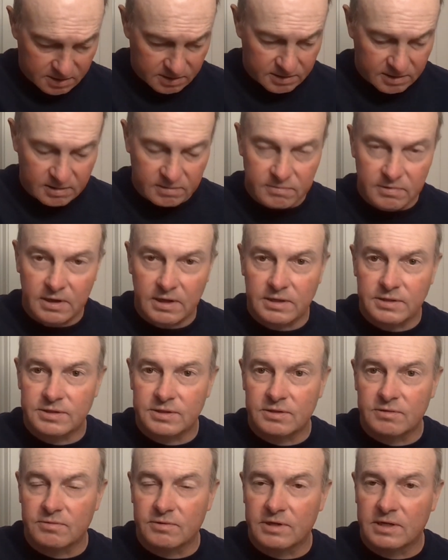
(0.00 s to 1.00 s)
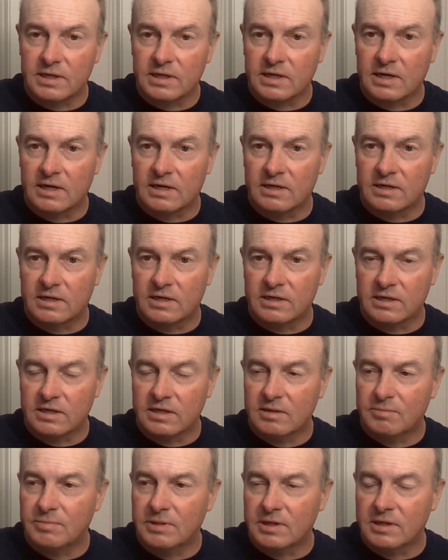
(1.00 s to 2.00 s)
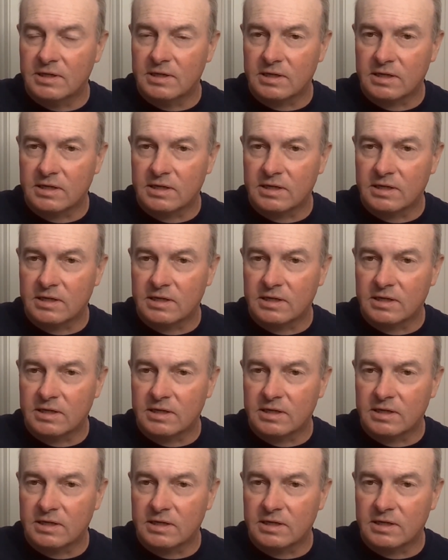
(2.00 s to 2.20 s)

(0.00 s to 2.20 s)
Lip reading: That razor, when I got it on eBay,